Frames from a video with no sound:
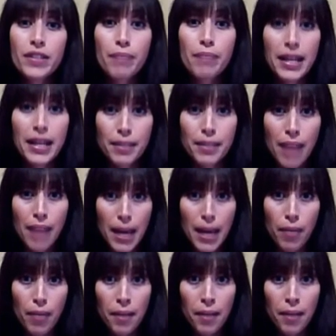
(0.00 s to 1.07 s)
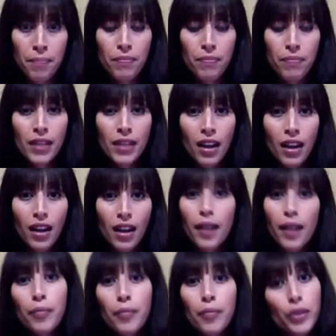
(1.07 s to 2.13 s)
some pens and paper.
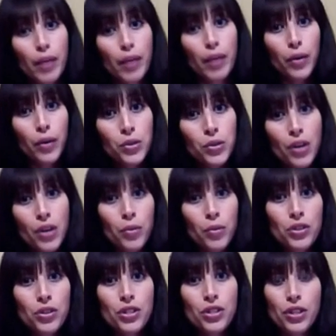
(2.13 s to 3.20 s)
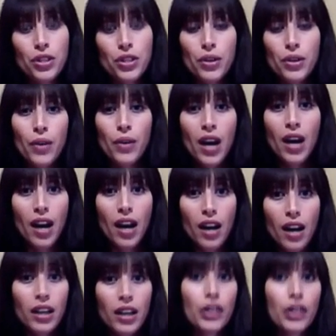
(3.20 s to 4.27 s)
You might also want to do
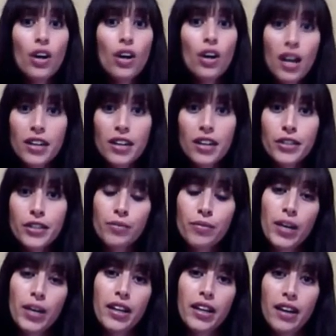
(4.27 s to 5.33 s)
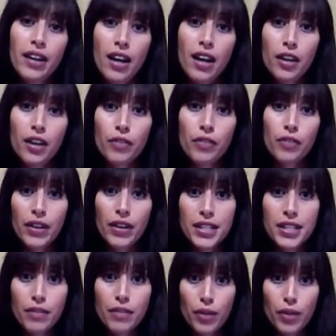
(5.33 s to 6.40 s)
a collage where your
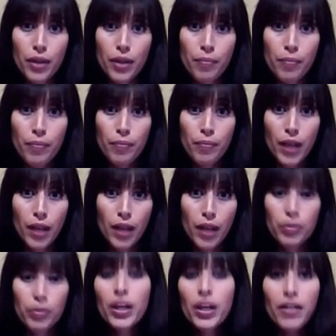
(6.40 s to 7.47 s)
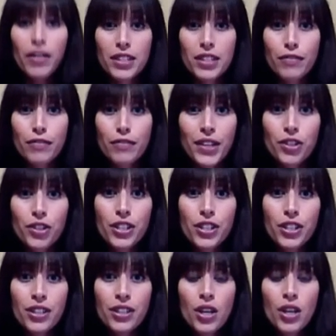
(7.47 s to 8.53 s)
various different book covers are
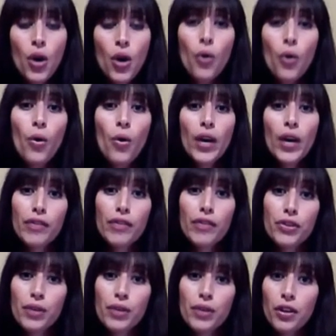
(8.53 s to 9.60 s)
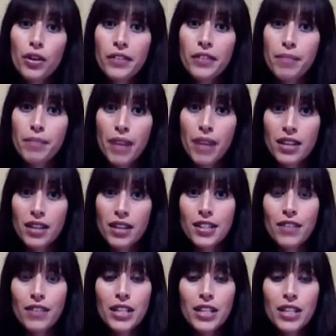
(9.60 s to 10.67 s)
featured. Or if you do a lot of
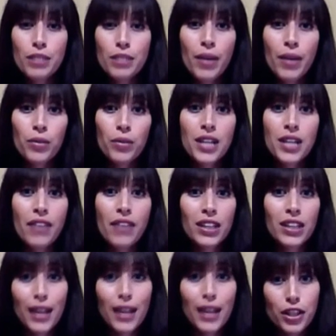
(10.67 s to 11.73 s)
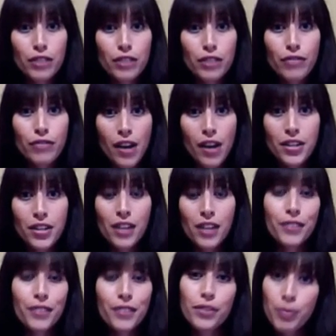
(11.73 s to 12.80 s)
in-person events, you might want to have a collection of
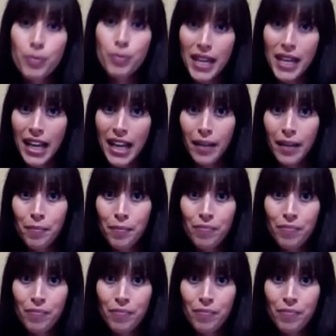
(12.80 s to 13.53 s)
photos of you speaking.